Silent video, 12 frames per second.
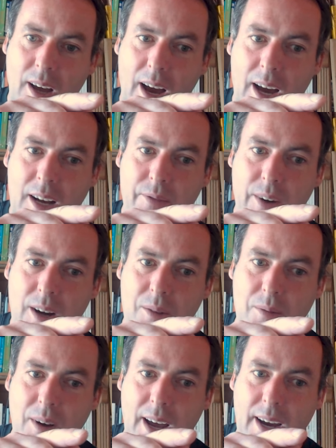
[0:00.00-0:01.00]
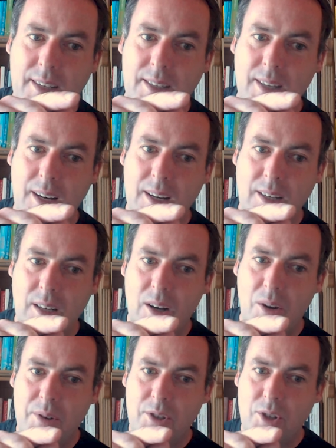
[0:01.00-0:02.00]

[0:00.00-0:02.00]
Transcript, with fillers: and a very relaxed and a slow and